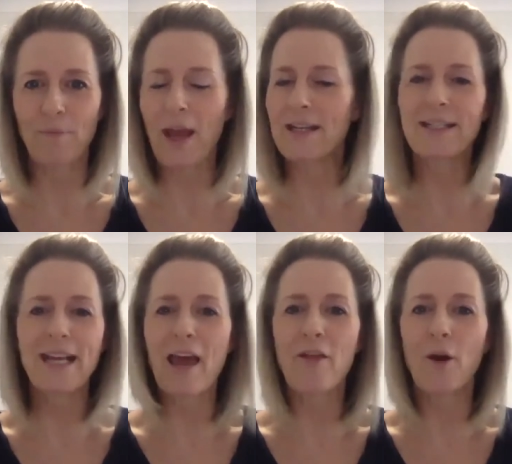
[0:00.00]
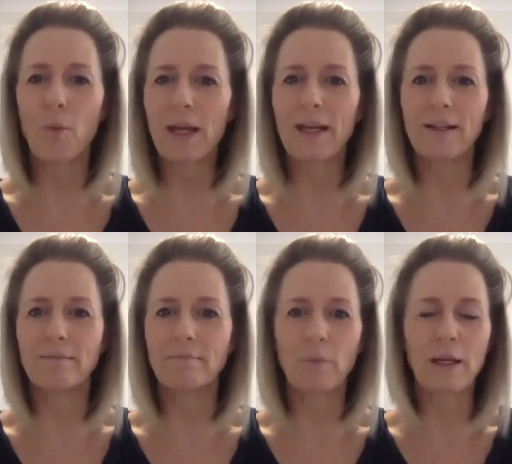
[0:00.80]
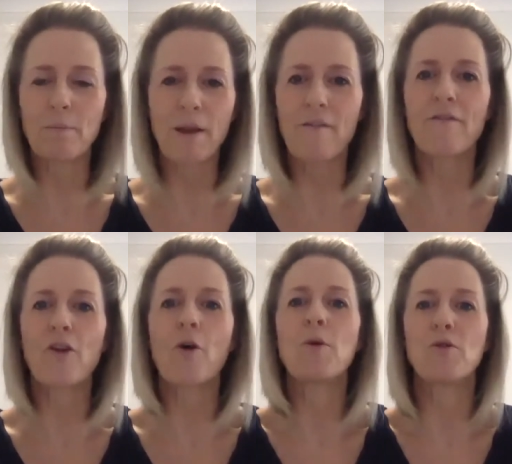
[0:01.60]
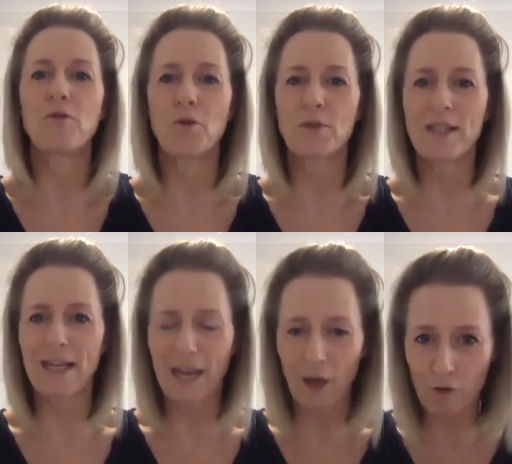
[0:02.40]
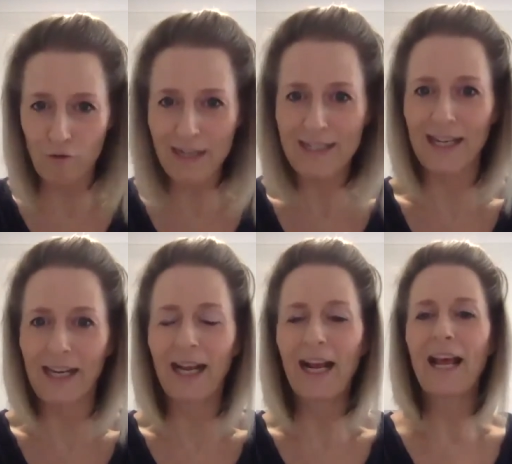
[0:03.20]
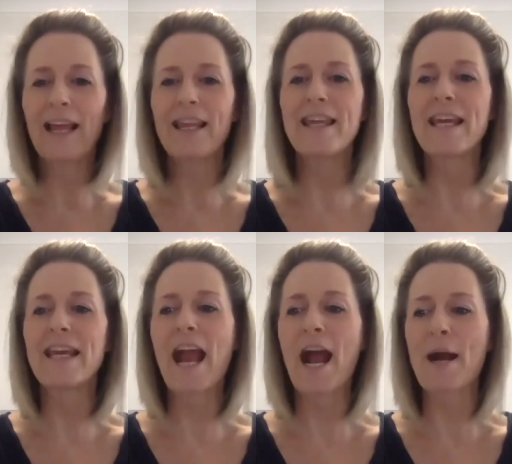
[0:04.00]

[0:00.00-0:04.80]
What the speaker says: And together we can be a phenomenal force in increasing the